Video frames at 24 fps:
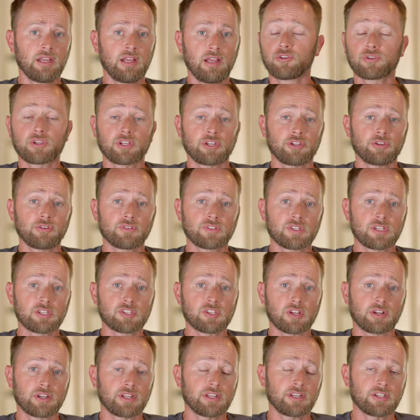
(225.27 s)
You can use this
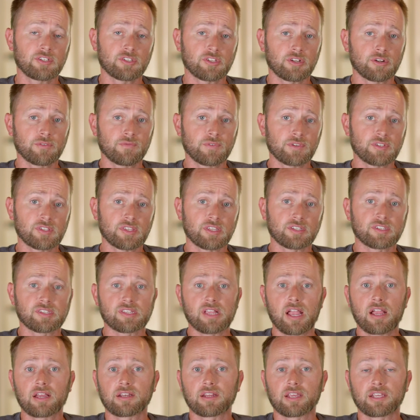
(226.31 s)
on any surface that's
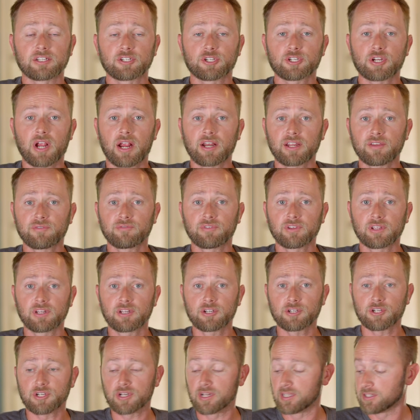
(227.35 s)
not a shiny
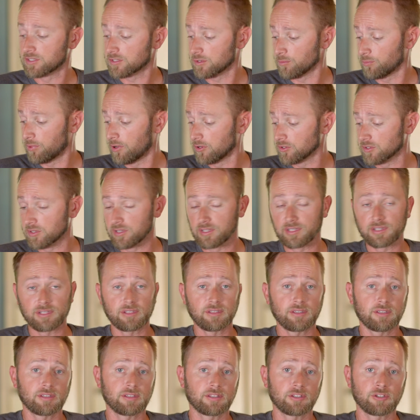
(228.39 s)
finish, and
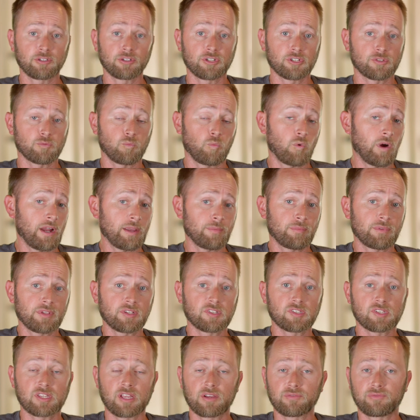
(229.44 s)
supposedly you just wipe
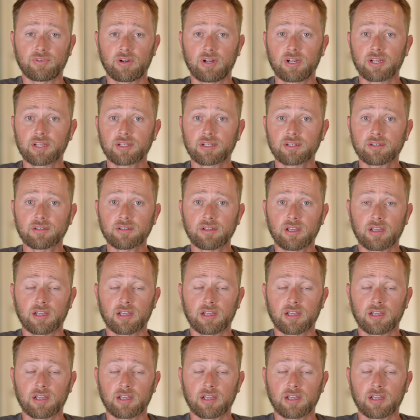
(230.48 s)
this stuff on,